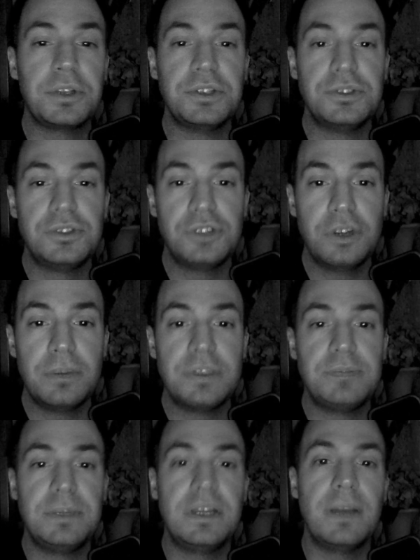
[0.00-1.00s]
consume
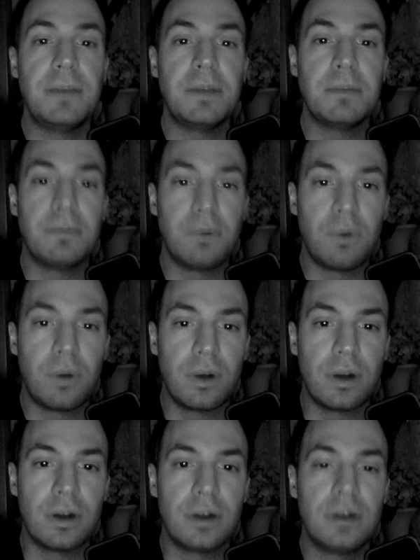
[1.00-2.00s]
is becoming
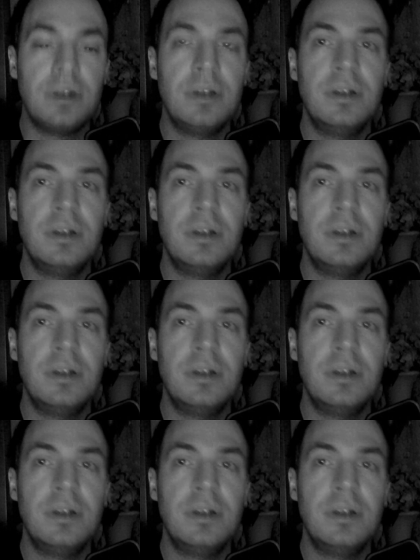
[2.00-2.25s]
more